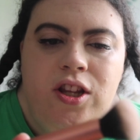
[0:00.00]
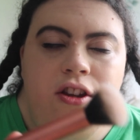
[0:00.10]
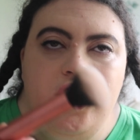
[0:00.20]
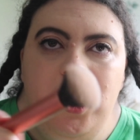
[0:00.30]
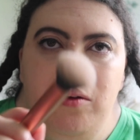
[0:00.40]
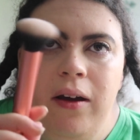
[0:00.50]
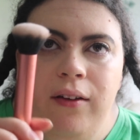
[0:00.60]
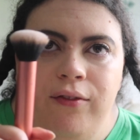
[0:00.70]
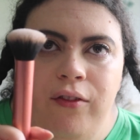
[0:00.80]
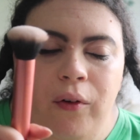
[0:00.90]
the
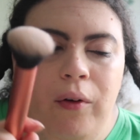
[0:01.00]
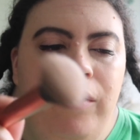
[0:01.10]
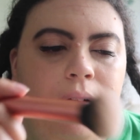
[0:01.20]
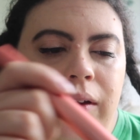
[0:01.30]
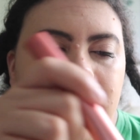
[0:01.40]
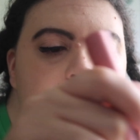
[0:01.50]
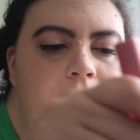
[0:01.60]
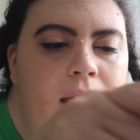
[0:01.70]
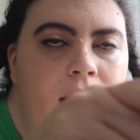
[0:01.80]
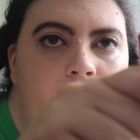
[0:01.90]
204,
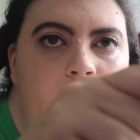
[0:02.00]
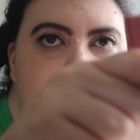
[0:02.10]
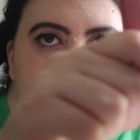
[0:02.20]
and